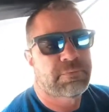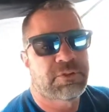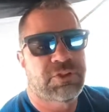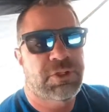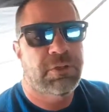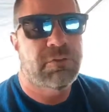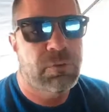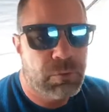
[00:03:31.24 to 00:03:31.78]

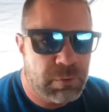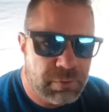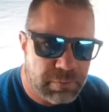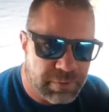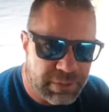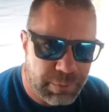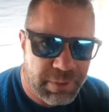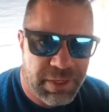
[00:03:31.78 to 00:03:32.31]
Sean Sewell,
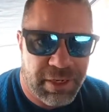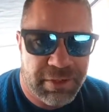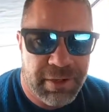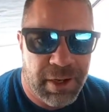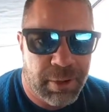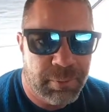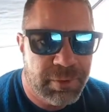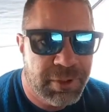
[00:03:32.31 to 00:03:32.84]

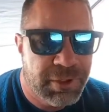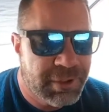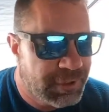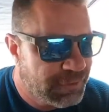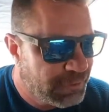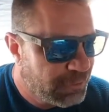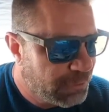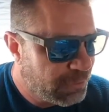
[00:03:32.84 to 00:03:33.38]
Engearment.com,
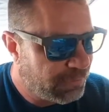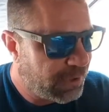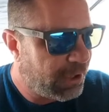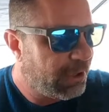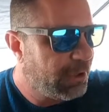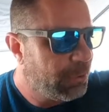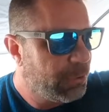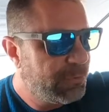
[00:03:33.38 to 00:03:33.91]
one of
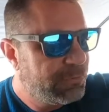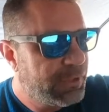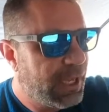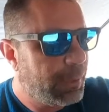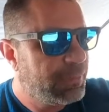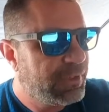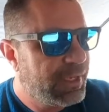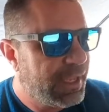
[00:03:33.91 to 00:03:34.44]
our
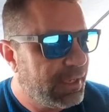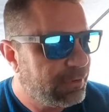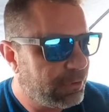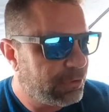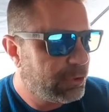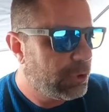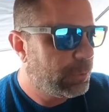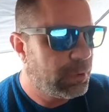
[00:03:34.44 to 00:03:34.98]
rooftop tent or
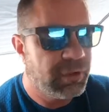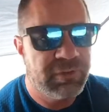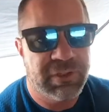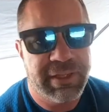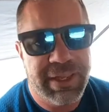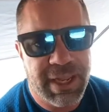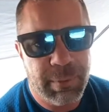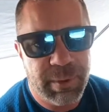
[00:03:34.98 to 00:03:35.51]

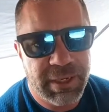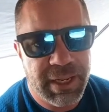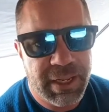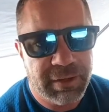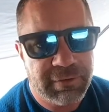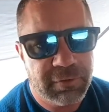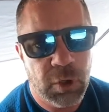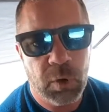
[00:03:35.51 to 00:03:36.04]
two-person camping
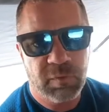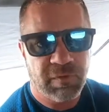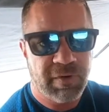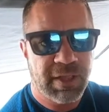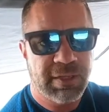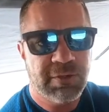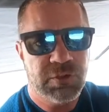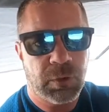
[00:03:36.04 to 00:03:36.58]
hacks. Hope you
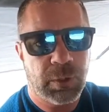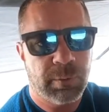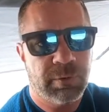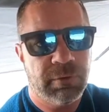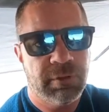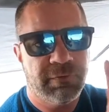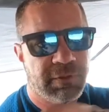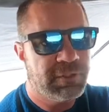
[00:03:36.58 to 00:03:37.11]
find it
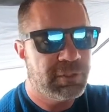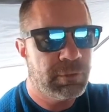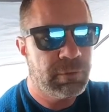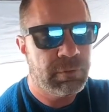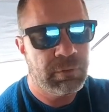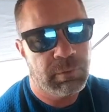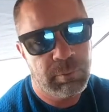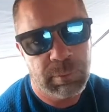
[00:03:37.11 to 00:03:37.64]
enjoyable. If you
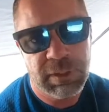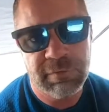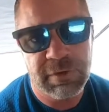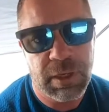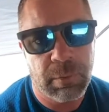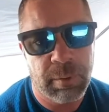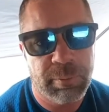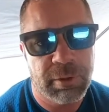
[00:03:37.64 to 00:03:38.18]
do, leave a
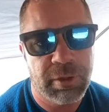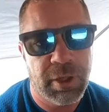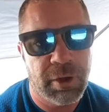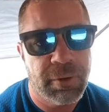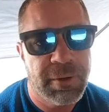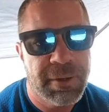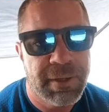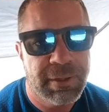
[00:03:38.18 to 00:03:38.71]
comment
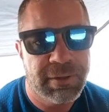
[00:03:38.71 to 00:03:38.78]
below.